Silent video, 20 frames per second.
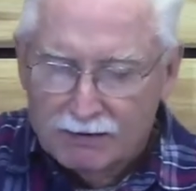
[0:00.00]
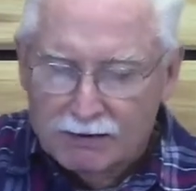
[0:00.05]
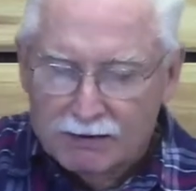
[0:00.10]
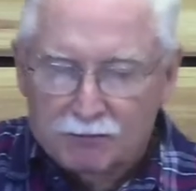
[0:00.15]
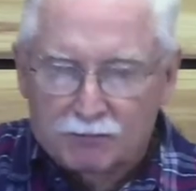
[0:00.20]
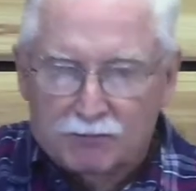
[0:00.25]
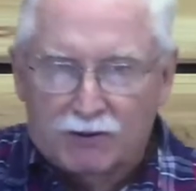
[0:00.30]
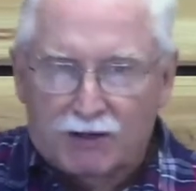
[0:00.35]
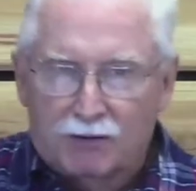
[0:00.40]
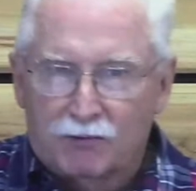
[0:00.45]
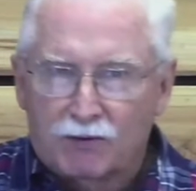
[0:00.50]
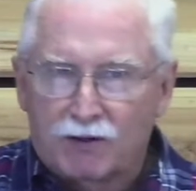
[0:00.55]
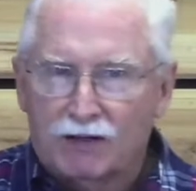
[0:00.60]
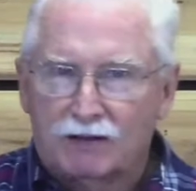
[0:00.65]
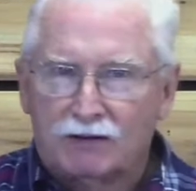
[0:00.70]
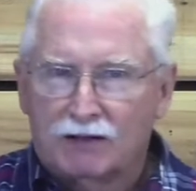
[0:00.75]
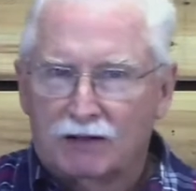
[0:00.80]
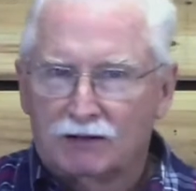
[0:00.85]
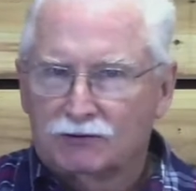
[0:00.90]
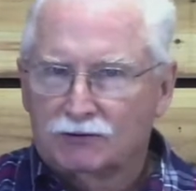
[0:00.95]
But I want to
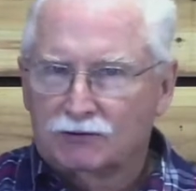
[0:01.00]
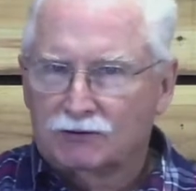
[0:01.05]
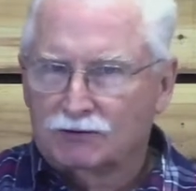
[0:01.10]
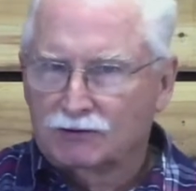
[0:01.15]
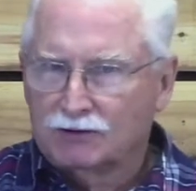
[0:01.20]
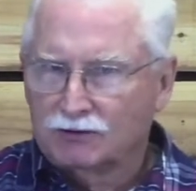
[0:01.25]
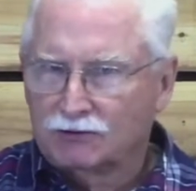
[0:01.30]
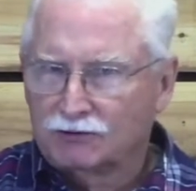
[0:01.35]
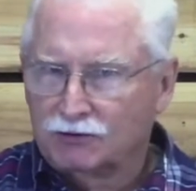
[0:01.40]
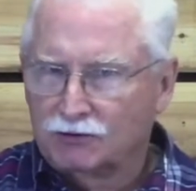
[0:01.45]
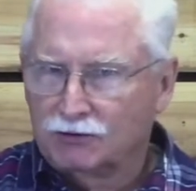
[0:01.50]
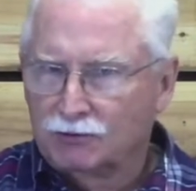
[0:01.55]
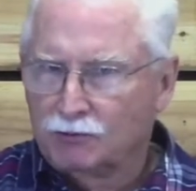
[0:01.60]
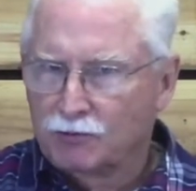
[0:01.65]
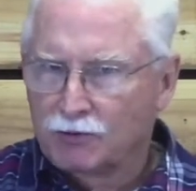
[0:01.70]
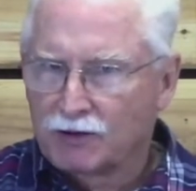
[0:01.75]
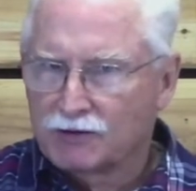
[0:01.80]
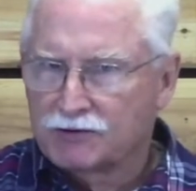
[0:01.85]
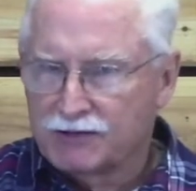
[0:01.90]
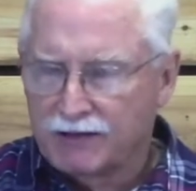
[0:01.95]
touch on just two
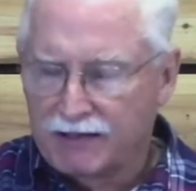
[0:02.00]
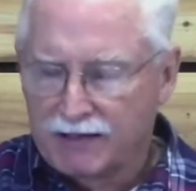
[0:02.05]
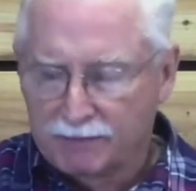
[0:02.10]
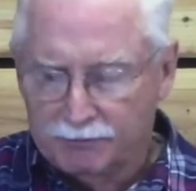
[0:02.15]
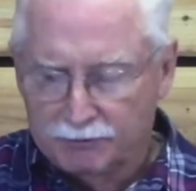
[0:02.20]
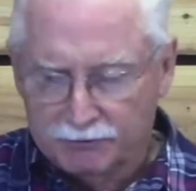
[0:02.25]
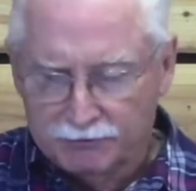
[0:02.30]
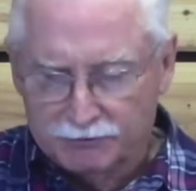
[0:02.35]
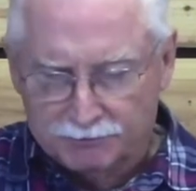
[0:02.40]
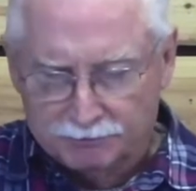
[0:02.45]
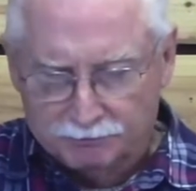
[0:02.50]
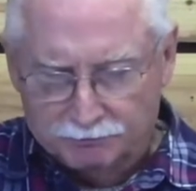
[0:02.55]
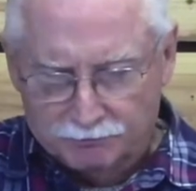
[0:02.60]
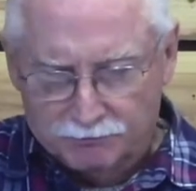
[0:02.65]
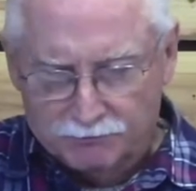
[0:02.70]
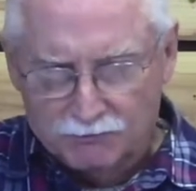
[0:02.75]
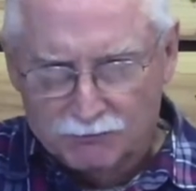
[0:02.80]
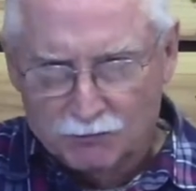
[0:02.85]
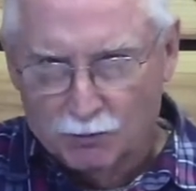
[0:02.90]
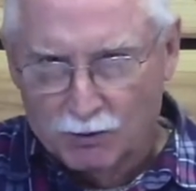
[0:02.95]
more examples,
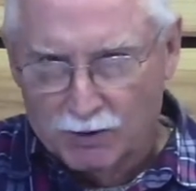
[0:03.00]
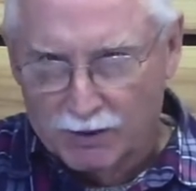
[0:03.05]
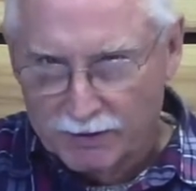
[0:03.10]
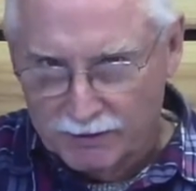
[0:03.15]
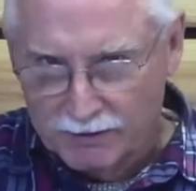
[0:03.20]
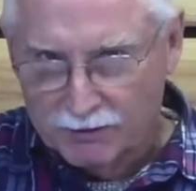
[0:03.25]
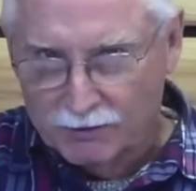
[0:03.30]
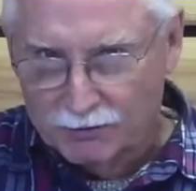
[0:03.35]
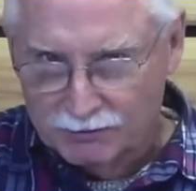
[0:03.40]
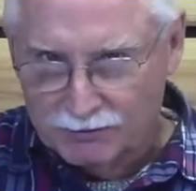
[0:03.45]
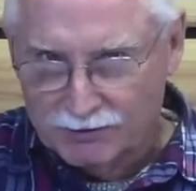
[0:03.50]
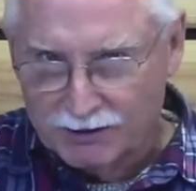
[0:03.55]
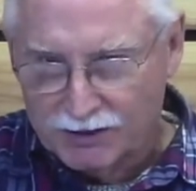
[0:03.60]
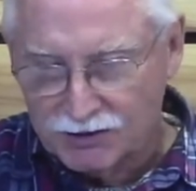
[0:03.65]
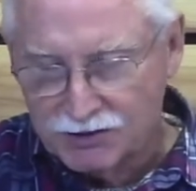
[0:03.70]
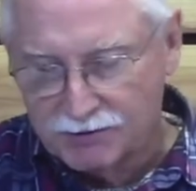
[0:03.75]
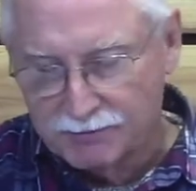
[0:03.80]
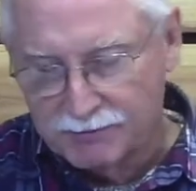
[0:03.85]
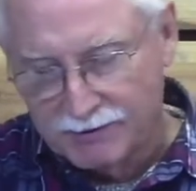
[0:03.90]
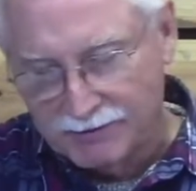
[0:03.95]
one in the Old
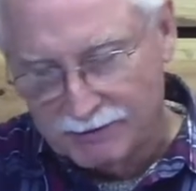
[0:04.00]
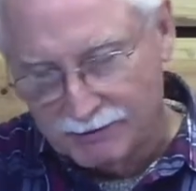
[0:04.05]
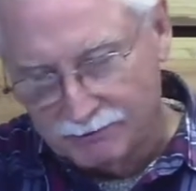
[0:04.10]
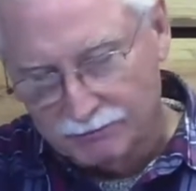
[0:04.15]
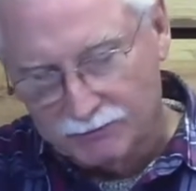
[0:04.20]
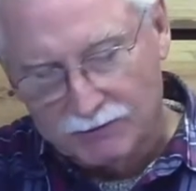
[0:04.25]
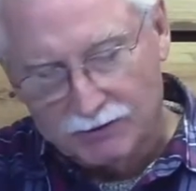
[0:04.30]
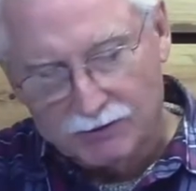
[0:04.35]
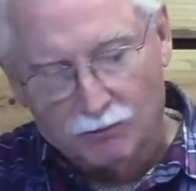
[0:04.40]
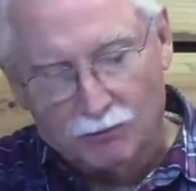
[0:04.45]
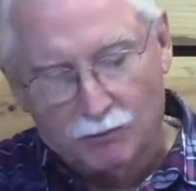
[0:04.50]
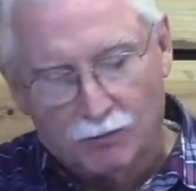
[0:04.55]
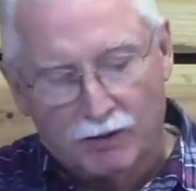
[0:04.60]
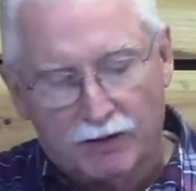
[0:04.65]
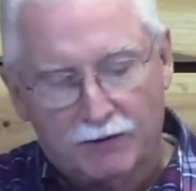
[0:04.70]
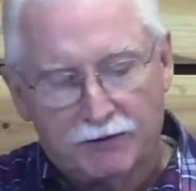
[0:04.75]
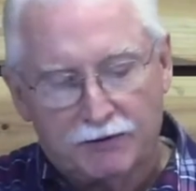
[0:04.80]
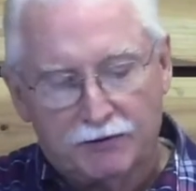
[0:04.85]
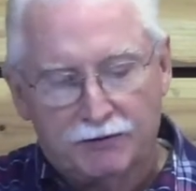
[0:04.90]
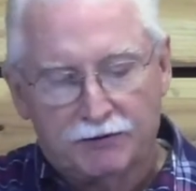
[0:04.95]
Testament, one
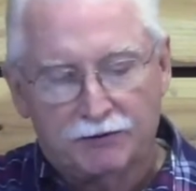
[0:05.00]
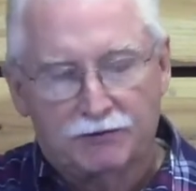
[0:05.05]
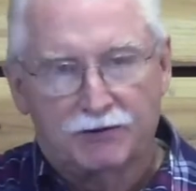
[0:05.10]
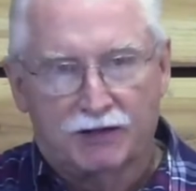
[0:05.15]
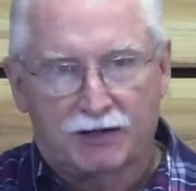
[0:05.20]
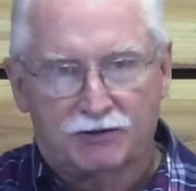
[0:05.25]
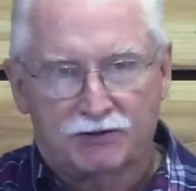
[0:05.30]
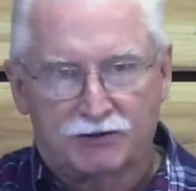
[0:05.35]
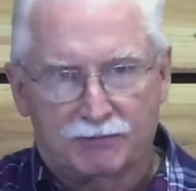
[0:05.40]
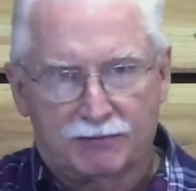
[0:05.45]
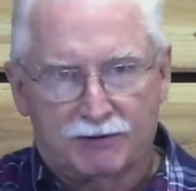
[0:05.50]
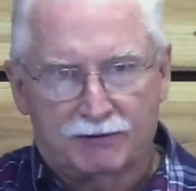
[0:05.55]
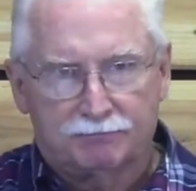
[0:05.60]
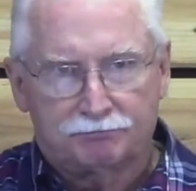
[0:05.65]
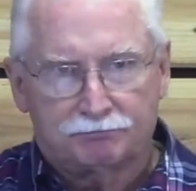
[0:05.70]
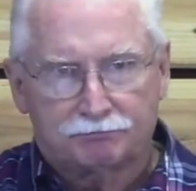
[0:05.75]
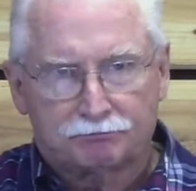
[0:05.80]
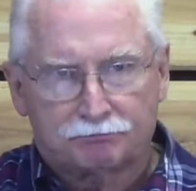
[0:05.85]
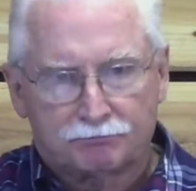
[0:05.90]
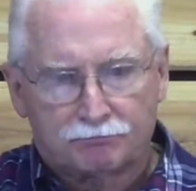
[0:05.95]
in the New Testament.
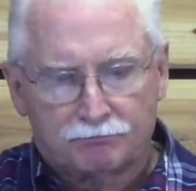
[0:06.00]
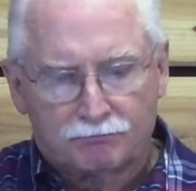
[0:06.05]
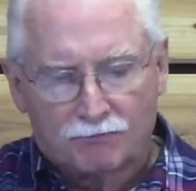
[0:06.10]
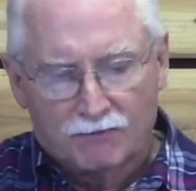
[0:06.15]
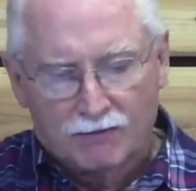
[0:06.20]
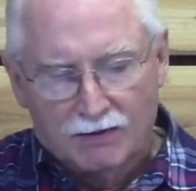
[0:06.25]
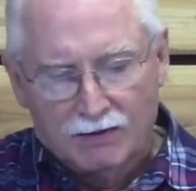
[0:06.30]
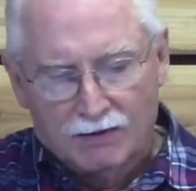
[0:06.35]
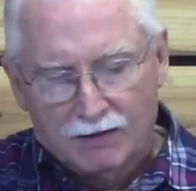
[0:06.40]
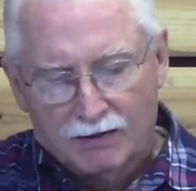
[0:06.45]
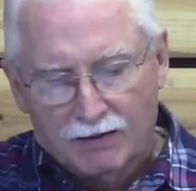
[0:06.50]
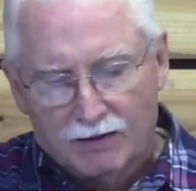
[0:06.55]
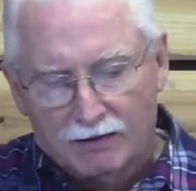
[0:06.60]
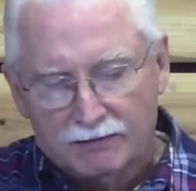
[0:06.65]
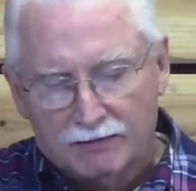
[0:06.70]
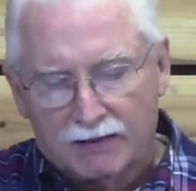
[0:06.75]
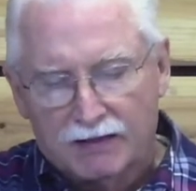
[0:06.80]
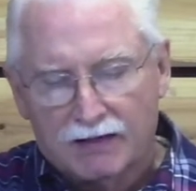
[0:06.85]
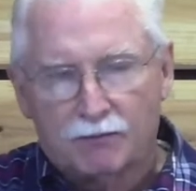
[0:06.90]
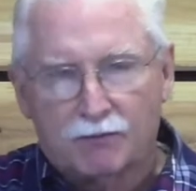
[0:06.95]
And
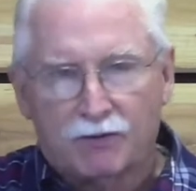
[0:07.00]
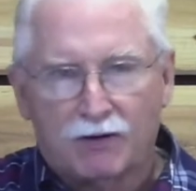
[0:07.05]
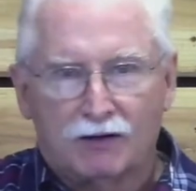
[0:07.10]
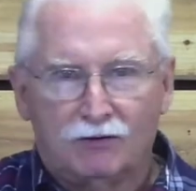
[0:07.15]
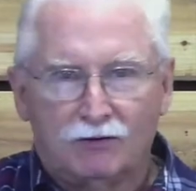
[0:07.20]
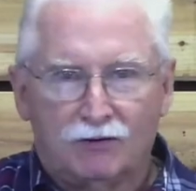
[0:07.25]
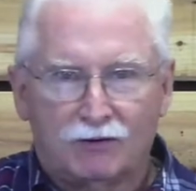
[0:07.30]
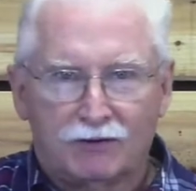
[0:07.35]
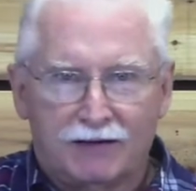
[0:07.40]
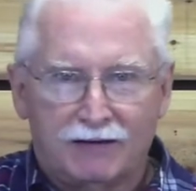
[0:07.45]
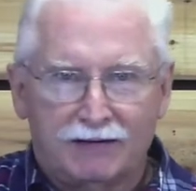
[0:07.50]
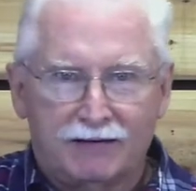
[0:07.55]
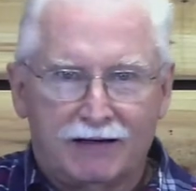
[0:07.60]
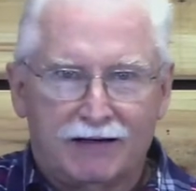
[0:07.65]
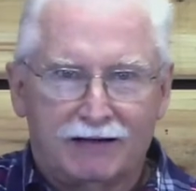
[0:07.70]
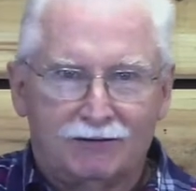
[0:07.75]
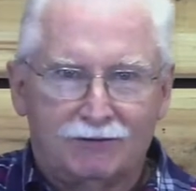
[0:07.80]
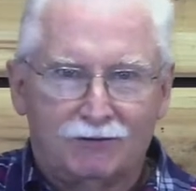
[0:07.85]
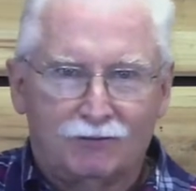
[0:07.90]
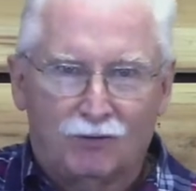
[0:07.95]
then I want to look at
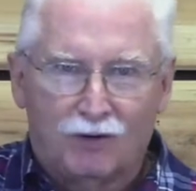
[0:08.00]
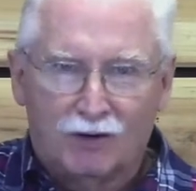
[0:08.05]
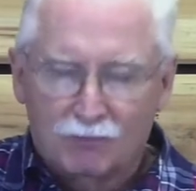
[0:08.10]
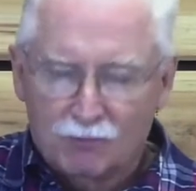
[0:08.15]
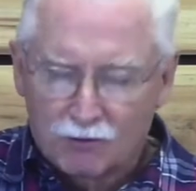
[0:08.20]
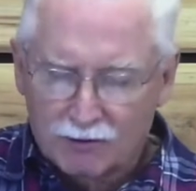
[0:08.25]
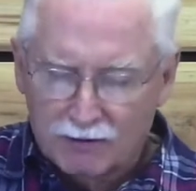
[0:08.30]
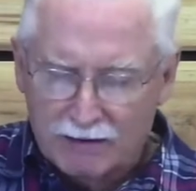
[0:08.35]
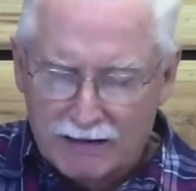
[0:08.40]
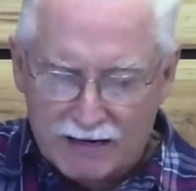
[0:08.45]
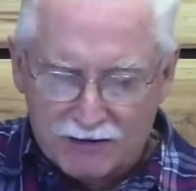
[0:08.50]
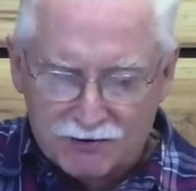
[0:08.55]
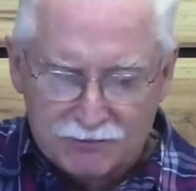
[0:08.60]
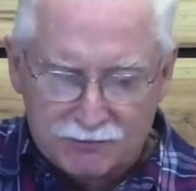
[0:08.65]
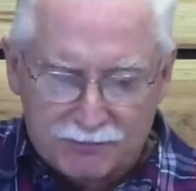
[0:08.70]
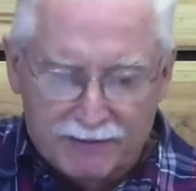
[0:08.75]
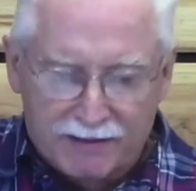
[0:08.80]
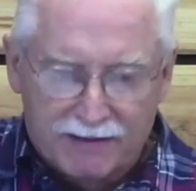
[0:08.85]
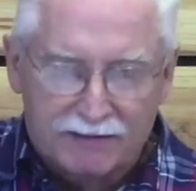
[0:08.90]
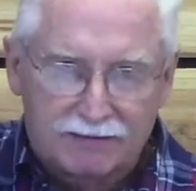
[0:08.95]
yet one more
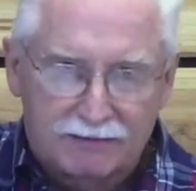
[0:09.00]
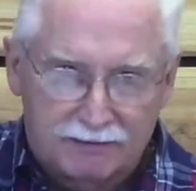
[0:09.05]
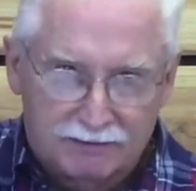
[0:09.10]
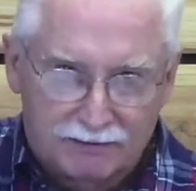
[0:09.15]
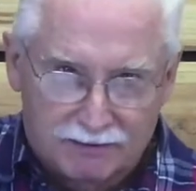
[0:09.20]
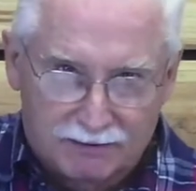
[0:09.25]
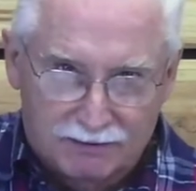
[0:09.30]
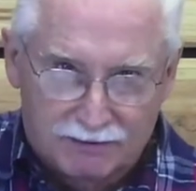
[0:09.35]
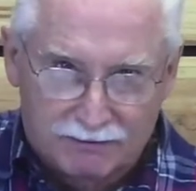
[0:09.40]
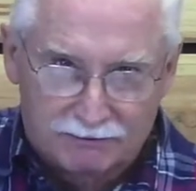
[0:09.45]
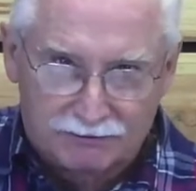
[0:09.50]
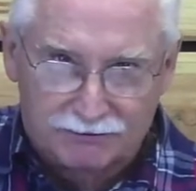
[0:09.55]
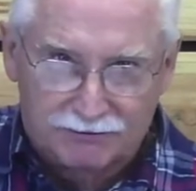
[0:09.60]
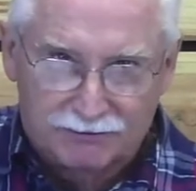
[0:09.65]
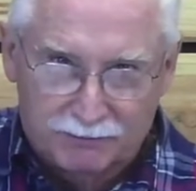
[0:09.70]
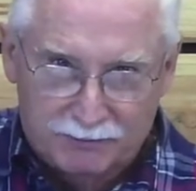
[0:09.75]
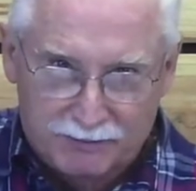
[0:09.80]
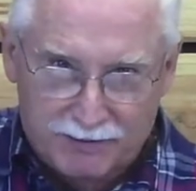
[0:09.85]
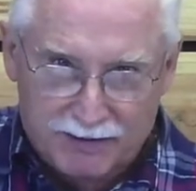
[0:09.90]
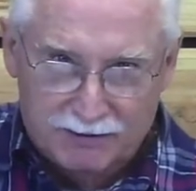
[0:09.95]
aspect of
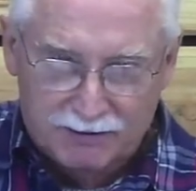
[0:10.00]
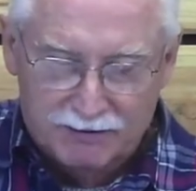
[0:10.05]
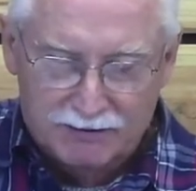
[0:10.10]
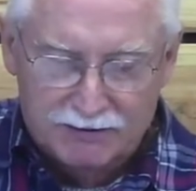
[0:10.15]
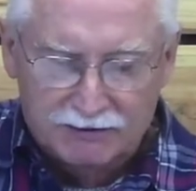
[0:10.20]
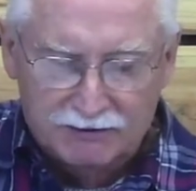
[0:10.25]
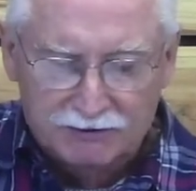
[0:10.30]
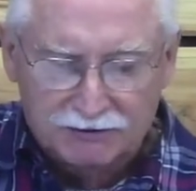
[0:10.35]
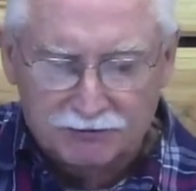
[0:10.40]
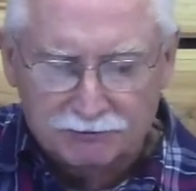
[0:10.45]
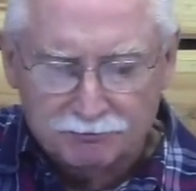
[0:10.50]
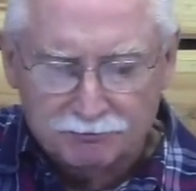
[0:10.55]
barrenness